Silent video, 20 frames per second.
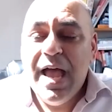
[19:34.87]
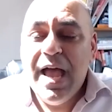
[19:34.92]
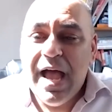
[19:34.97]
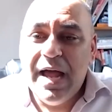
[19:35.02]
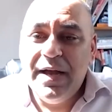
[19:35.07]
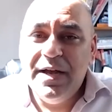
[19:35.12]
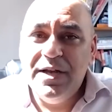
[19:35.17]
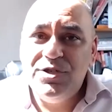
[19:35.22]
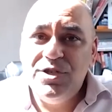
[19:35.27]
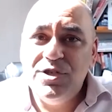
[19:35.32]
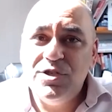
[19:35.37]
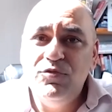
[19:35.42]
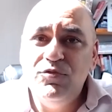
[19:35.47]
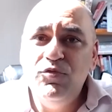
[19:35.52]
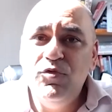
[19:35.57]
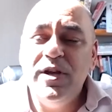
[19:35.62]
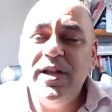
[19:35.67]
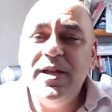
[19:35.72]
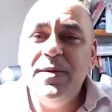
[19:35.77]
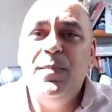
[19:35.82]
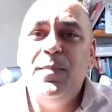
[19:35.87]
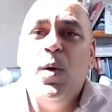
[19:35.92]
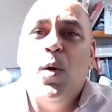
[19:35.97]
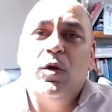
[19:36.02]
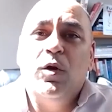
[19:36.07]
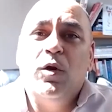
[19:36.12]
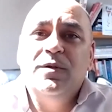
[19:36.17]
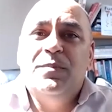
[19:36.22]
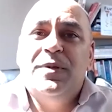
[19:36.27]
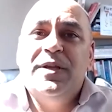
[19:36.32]
And it's just really
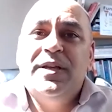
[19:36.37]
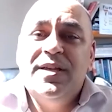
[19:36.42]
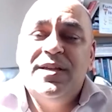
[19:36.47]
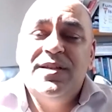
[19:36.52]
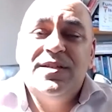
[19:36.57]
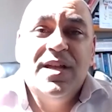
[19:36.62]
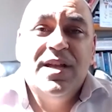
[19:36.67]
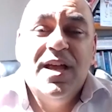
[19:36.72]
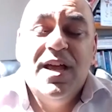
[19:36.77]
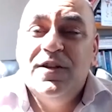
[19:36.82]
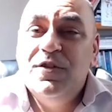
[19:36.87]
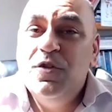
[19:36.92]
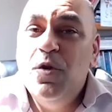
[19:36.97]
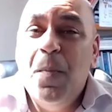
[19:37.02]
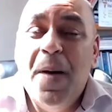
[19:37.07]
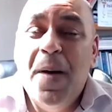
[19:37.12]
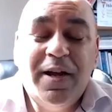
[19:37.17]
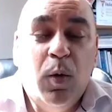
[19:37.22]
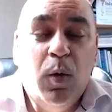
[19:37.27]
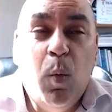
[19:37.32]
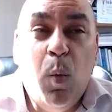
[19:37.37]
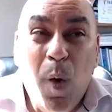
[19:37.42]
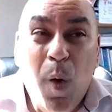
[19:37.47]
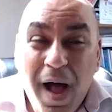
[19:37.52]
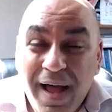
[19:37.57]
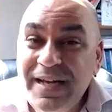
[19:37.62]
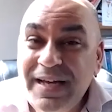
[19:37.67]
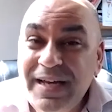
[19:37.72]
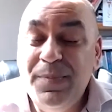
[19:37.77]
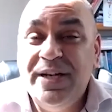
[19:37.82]
important, because no matter
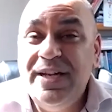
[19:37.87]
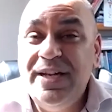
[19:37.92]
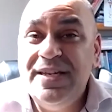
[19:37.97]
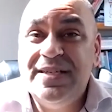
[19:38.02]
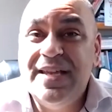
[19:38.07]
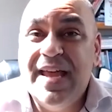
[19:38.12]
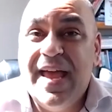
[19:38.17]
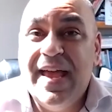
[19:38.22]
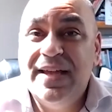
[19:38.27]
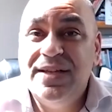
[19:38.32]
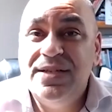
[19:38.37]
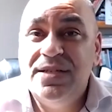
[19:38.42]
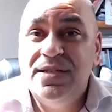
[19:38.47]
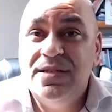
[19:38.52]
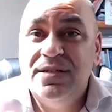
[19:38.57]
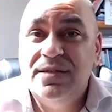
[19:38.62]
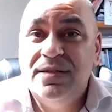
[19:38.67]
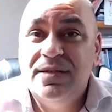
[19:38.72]
what anybody says,